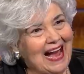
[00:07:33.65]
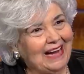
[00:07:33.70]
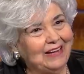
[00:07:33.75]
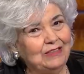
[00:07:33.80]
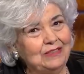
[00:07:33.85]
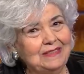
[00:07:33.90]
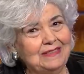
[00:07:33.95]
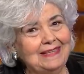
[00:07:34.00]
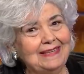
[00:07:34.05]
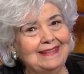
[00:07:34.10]
I
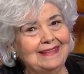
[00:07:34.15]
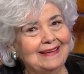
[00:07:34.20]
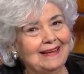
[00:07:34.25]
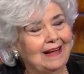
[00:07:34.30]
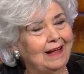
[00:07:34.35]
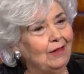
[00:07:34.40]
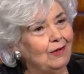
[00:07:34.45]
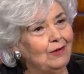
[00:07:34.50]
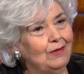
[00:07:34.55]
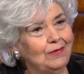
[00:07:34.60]
could see the
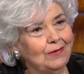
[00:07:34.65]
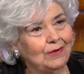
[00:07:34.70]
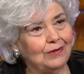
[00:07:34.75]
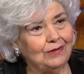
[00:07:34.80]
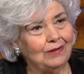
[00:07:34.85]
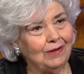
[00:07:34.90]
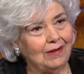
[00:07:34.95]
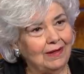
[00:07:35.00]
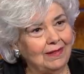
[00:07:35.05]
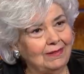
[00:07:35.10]
color of the
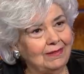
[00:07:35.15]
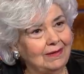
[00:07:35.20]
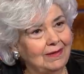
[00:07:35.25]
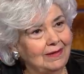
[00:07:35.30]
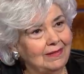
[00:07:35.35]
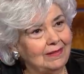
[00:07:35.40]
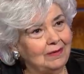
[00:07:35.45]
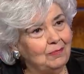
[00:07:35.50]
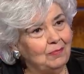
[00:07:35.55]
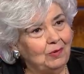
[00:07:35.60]
cloth
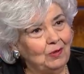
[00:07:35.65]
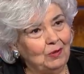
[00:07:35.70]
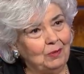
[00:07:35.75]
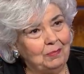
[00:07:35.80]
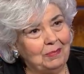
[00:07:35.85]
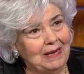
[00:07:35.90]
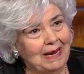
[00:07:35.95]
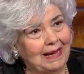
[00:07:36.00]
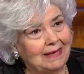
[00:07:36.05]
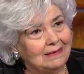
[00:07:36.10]
on the
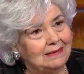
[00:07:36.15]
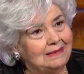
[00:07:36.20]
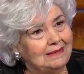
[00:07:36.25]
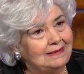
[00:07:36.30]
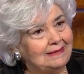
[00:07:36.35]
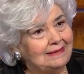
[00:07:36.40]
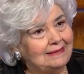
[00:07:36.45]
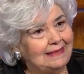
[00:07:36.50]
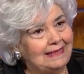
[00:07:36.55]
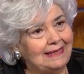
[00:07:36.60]
pulpit. I
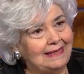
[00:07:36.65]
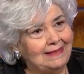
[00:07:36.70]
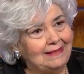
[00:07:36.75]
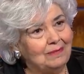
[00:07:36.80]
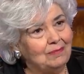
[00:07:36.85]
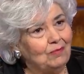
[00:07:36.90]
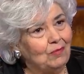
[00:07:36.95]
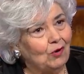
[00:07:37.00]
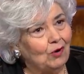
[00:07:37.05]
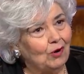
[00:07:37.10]
could see
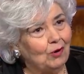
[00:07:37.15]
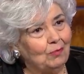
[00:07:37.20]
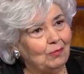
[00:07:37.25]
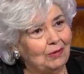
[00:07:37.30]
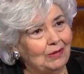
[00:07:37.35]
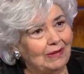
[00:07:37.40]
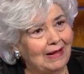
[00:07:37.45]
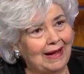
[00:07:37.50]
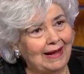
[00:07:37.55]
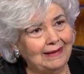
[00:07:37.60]
the
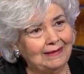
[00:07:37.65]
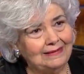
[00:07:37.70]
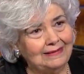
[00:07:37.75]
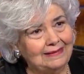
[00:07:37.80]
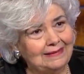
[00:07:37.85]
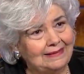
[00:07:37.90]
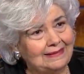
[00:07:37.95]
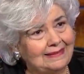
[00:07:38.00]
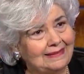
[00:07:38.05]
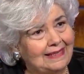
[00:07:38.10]
marble. I
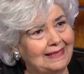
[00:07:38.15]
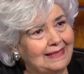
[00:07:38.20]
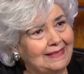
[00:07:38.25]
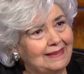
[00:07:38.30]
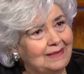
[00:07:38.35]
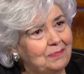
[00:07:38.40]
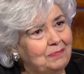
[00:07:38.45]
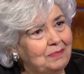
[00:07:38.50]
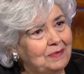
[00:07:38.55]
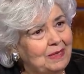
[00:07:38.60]
could
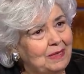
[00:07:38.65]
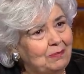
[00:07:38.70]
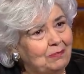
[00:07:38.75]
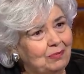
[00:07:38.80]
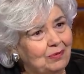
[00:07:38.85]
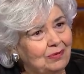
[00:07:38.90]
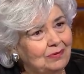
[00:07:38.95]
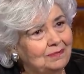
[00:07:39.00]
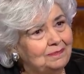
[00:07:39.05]
see the people.